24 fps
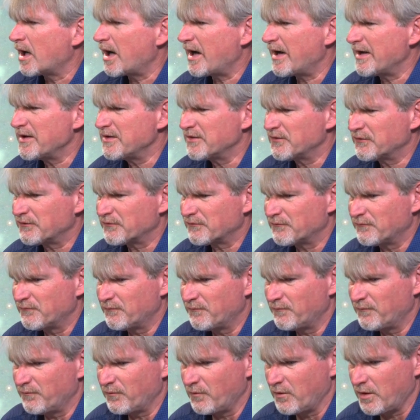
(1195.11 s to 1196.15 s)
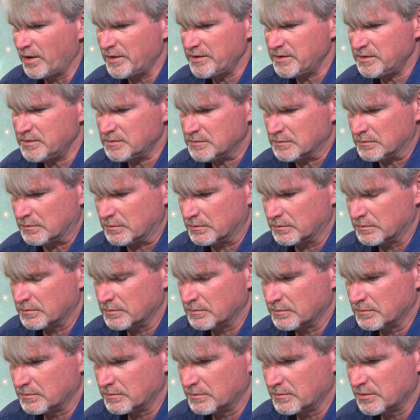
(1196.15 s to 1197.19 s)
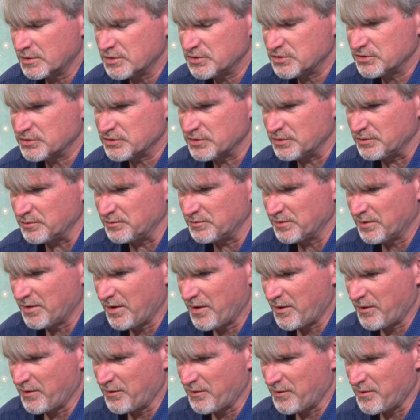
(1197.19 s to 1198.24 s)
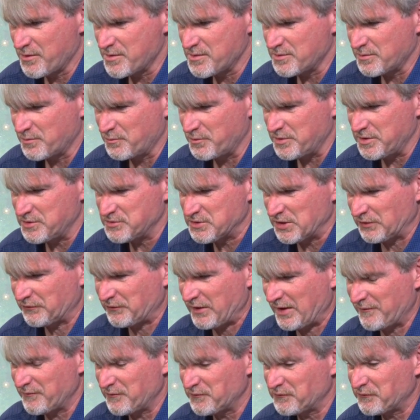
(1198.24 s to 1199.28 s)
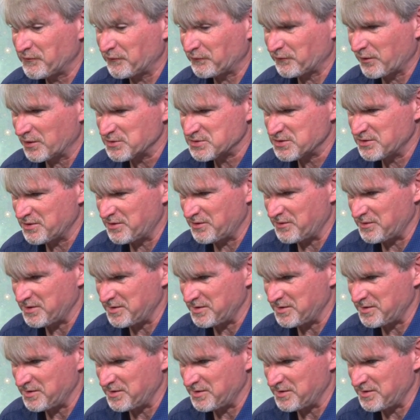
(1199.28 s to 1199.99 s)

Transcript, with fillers: highest flight, shoot, We just had this discussion in an